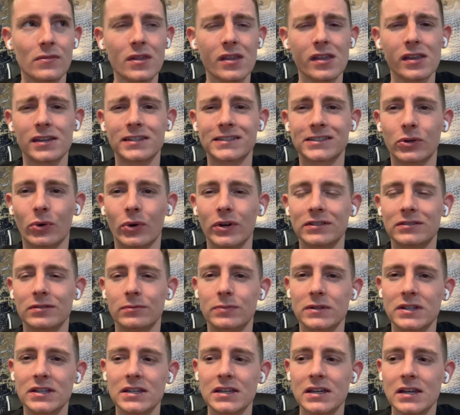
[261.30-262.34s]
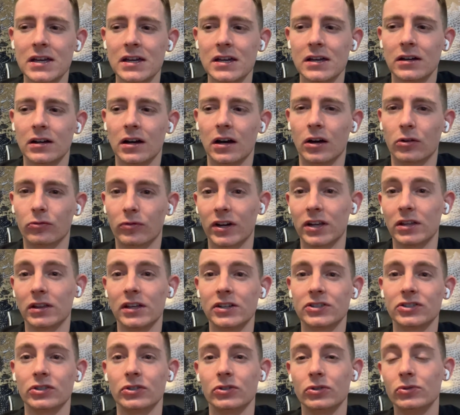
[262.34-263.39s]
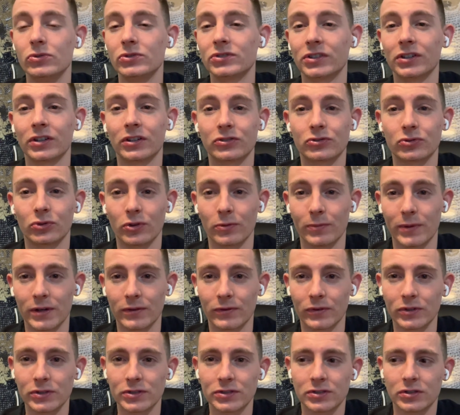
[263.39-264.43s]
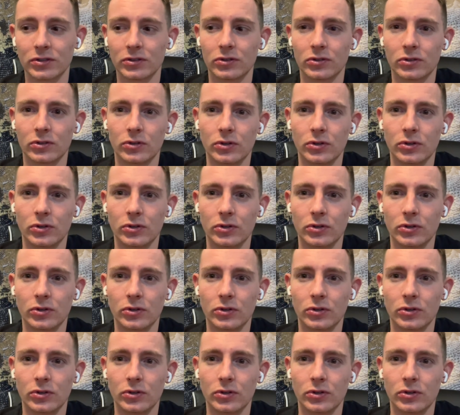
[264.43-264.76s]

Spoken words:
is going to be regulation. Who's going to control the metaverse?